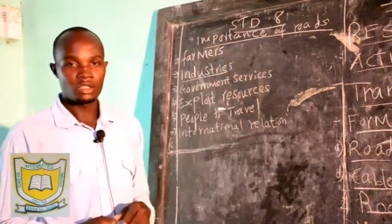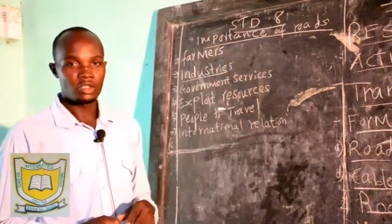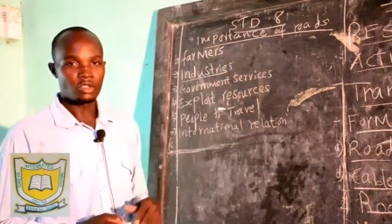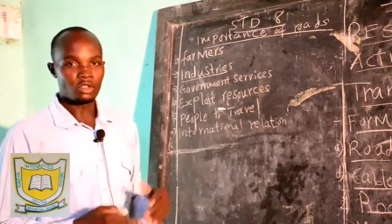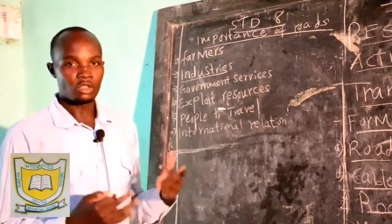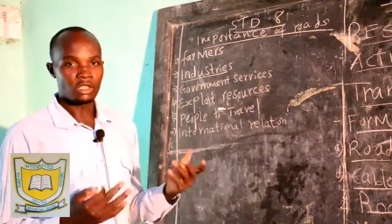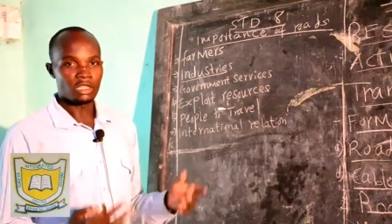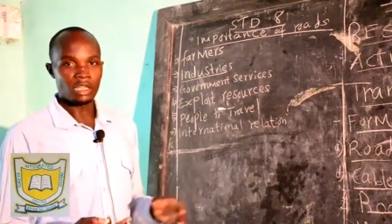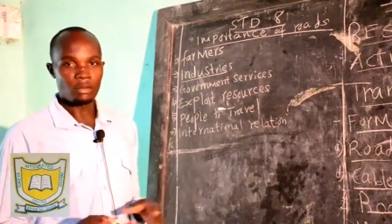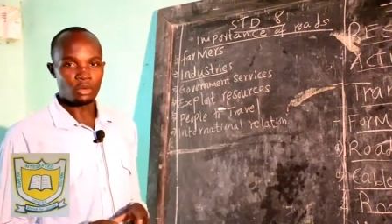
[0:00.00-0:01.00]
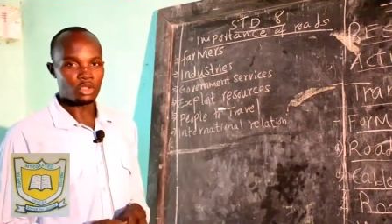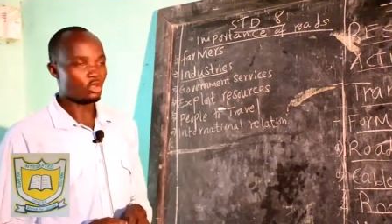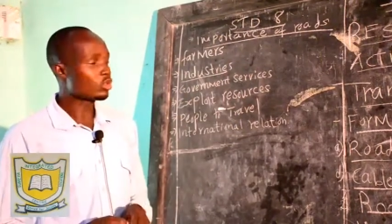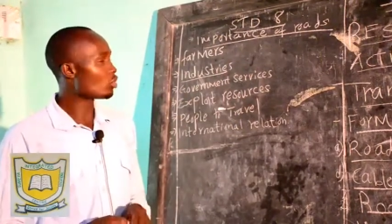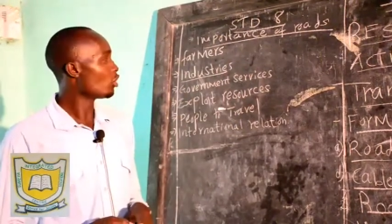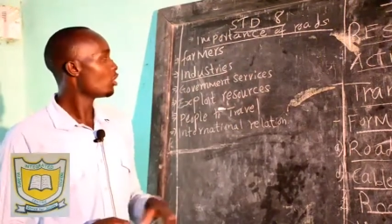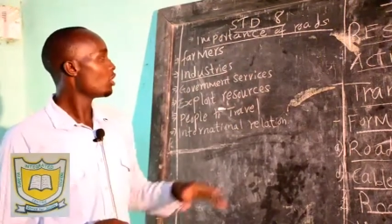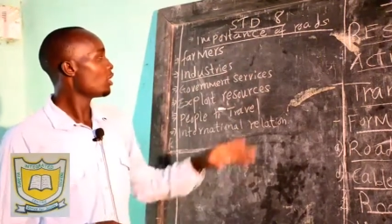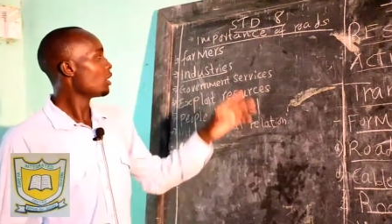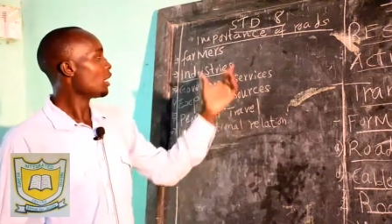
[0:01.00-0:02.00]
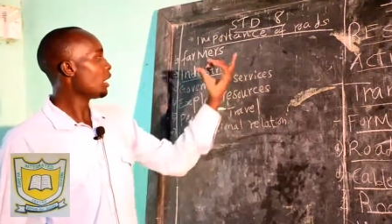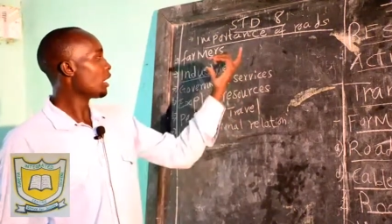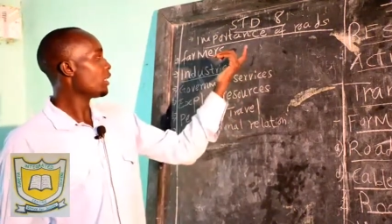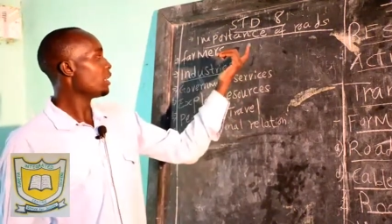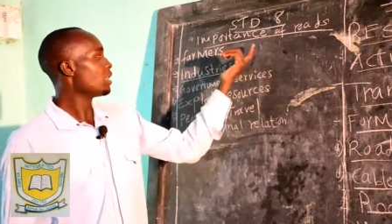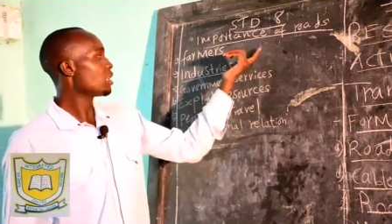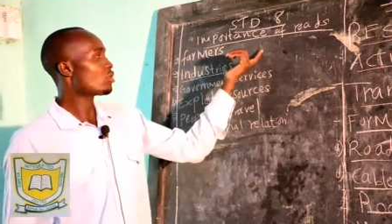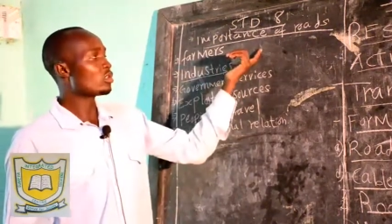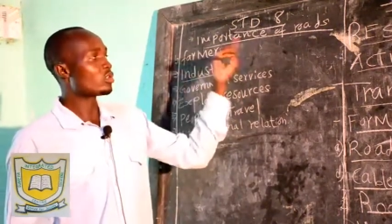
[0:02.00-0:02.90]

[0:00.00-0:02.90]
So it enables also the industries